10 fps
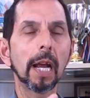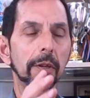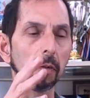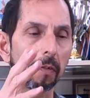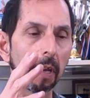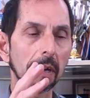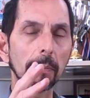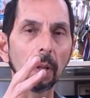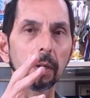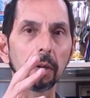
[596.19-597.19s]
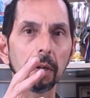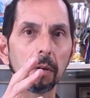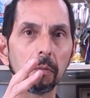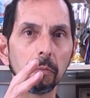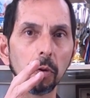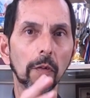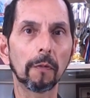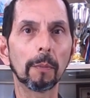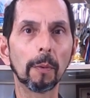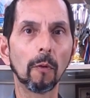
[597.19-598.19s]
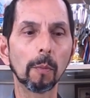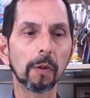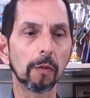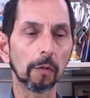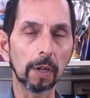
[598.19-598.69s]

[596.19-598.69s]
and you set it up like you're going to use it for performance use,